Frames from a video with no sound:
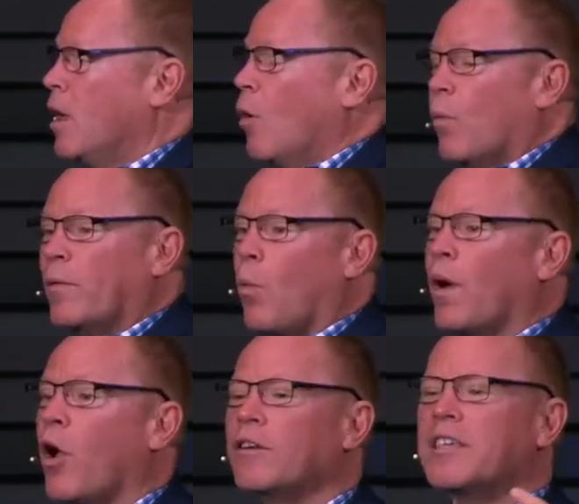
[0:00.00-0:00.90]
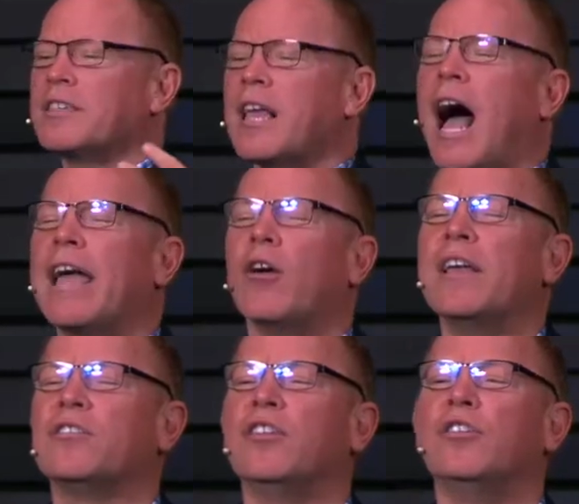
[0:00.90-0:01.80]
when, when our desire
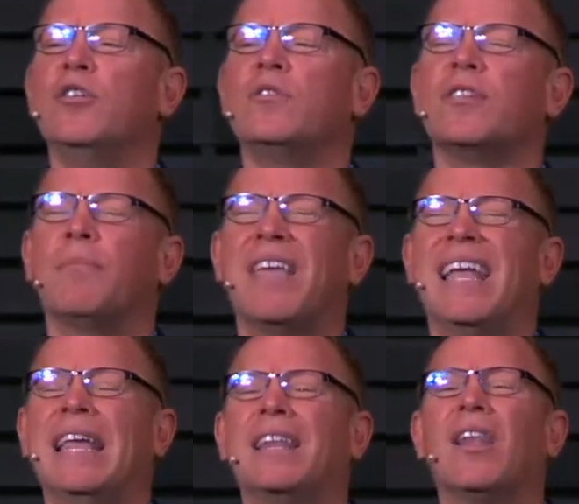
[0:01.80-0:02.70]
is to do something in